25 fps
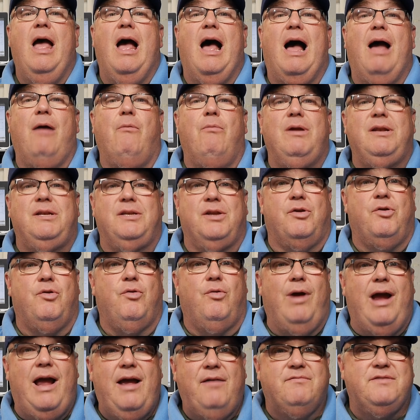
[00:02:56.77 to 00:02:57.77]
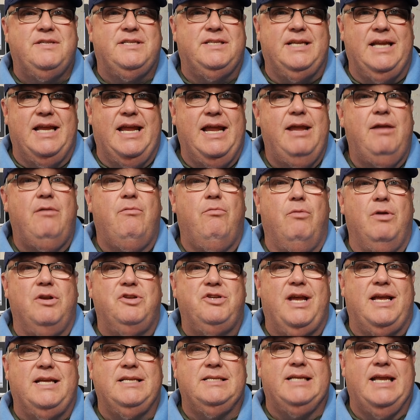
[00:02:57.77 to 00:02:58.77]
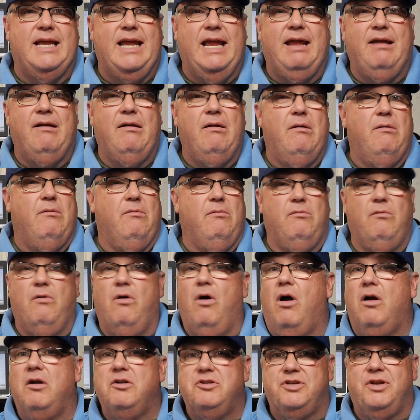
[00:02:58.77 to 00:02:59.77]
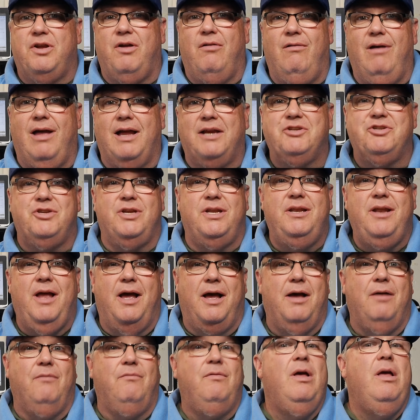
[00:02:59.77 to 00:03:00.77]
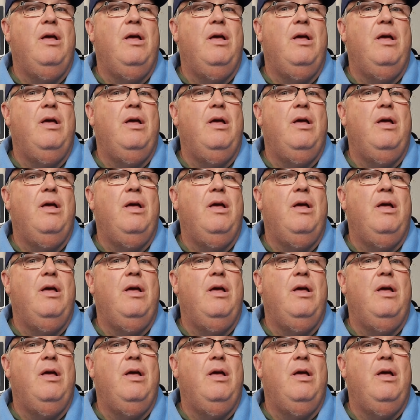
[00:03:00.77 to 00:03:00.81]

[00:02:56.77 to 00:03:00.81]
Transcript: I went to Crapseek, which has a large collection of